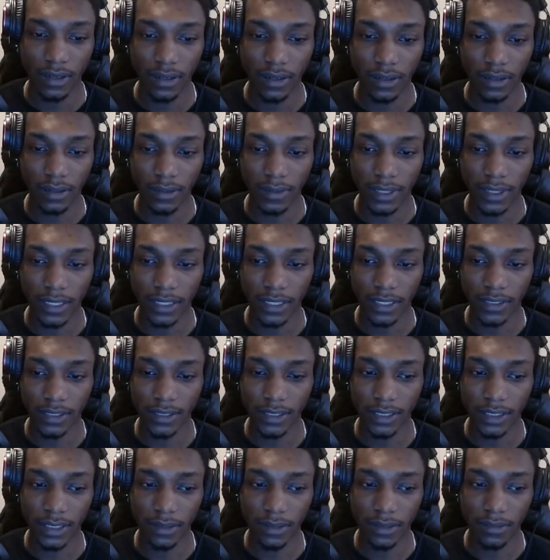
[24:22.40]
We got a
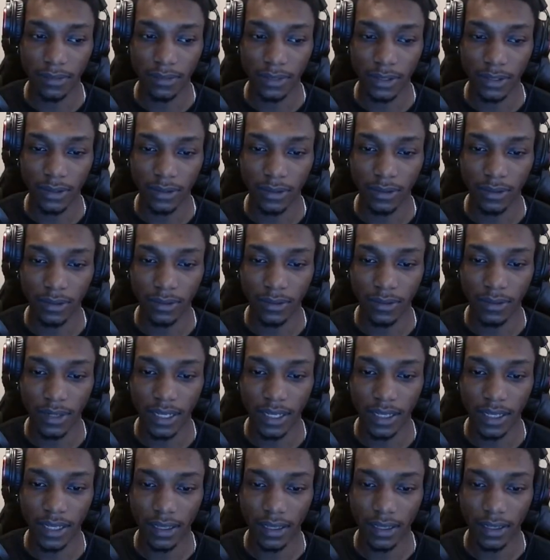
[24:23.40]
jumbo
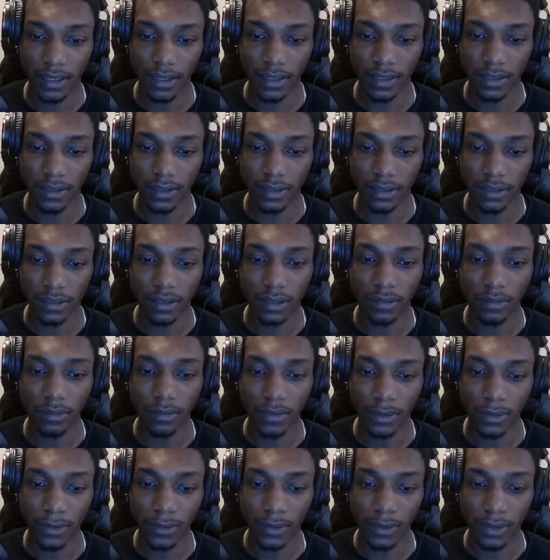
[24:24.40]
and
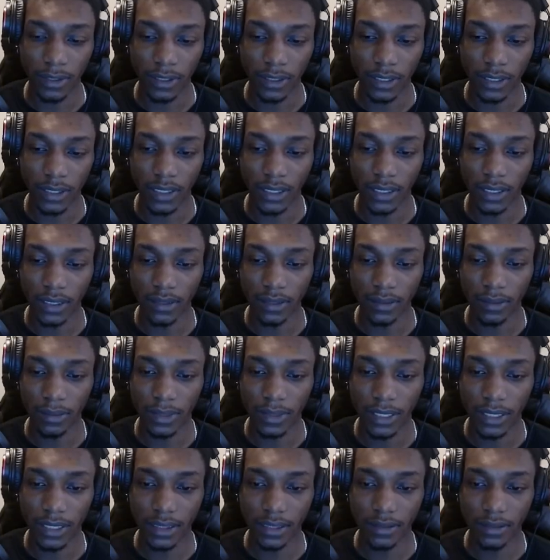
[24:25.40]
jumbo arcana
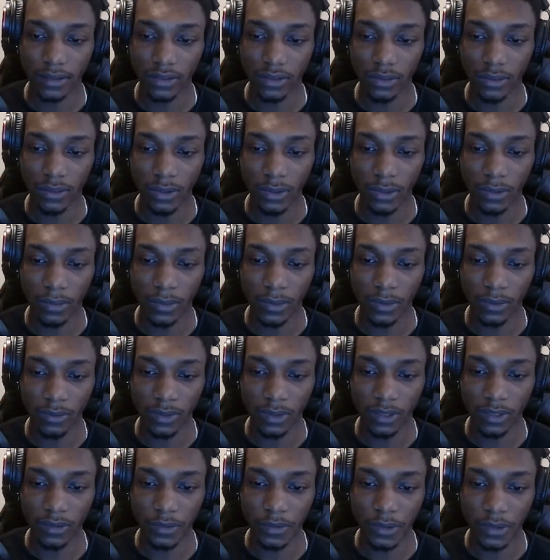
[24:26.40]
pack. So we'll open one.